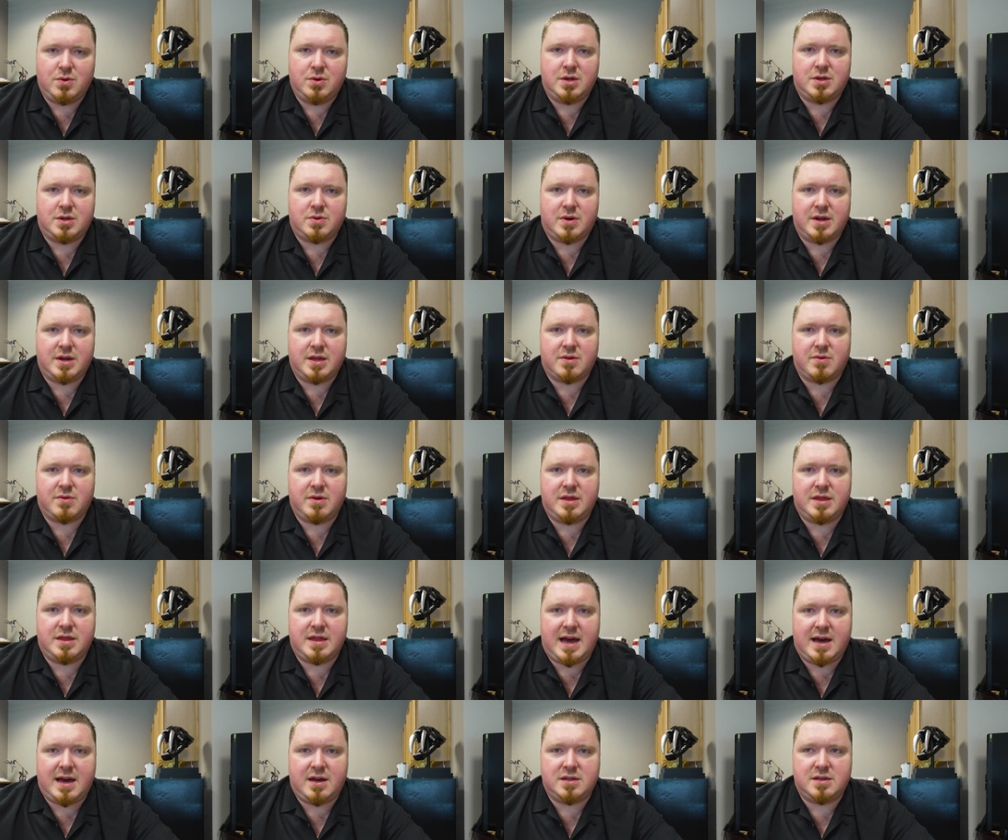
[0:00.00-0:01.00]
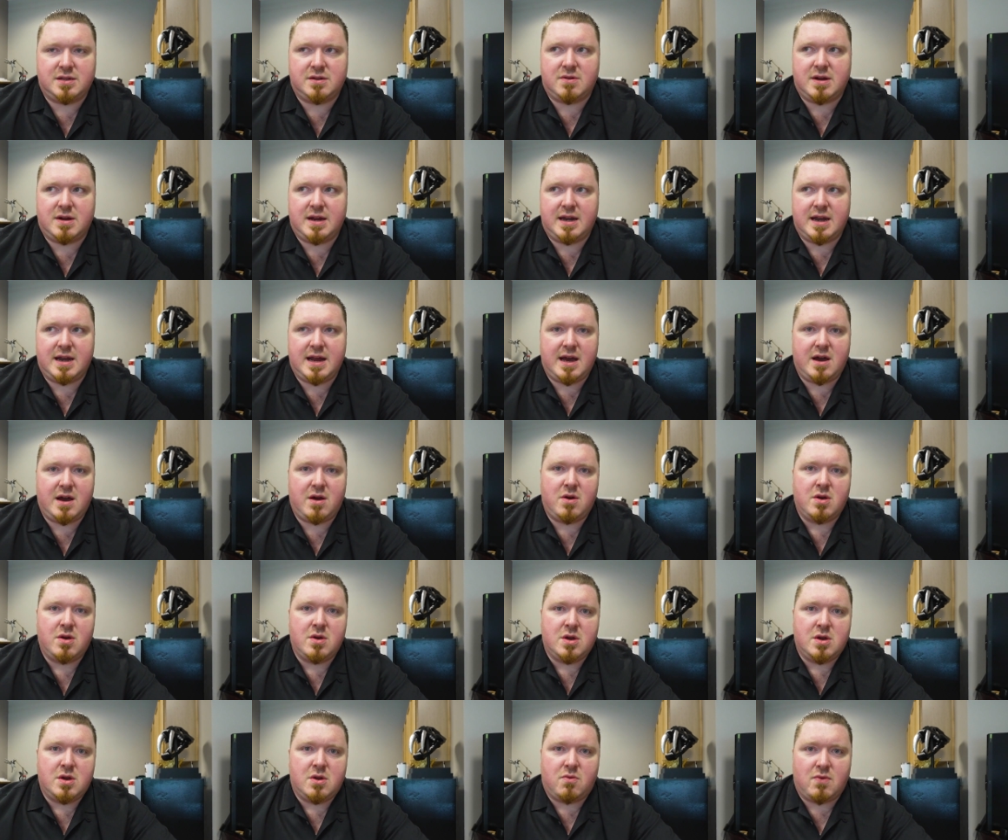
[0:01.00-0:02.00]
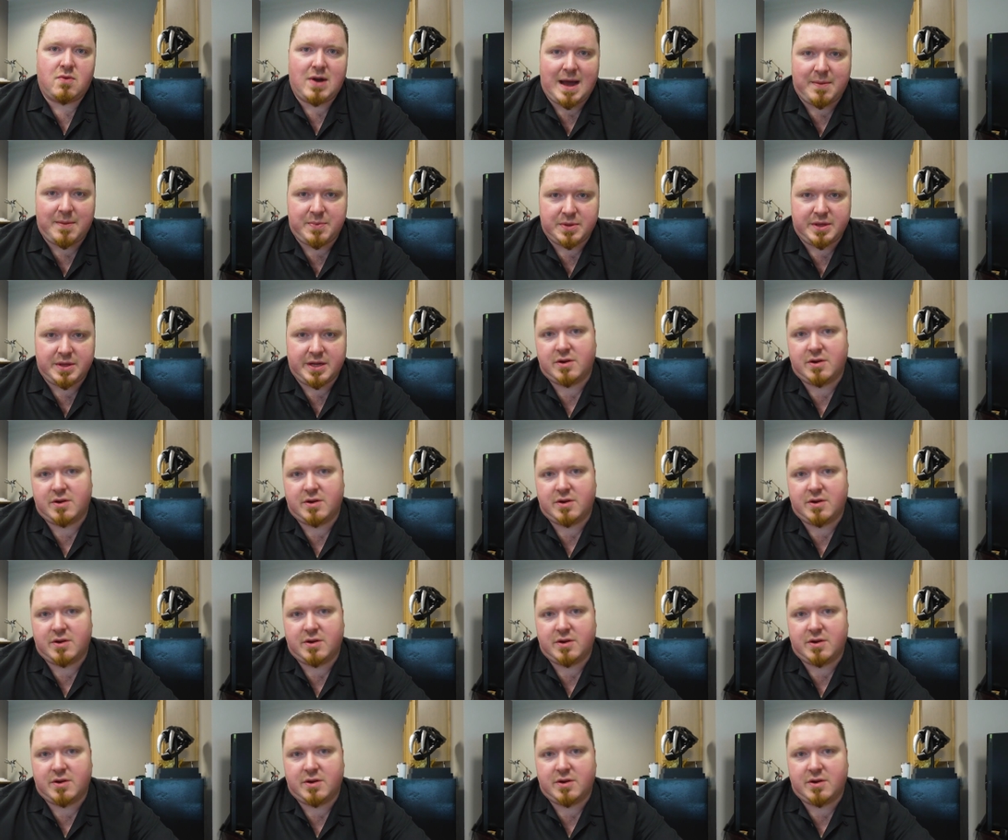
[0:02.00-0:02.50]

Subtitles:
to 23,000 right now, rapidly